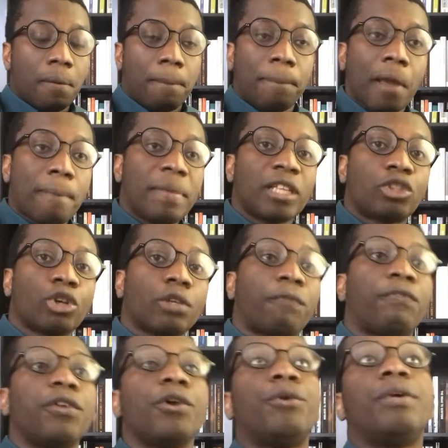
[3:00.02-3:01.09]
Public choice
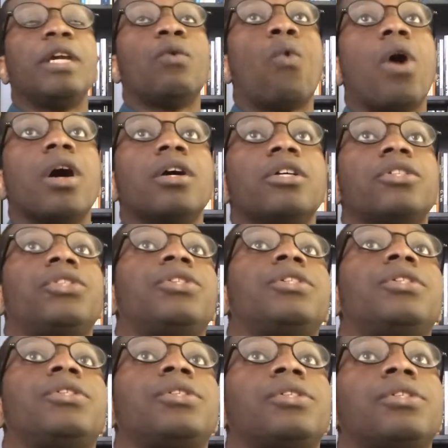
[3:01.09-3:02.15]
theory
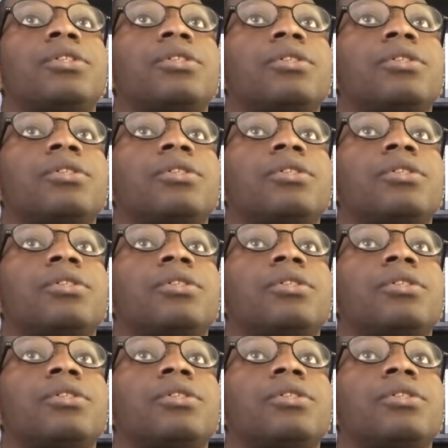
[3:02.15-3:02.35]
was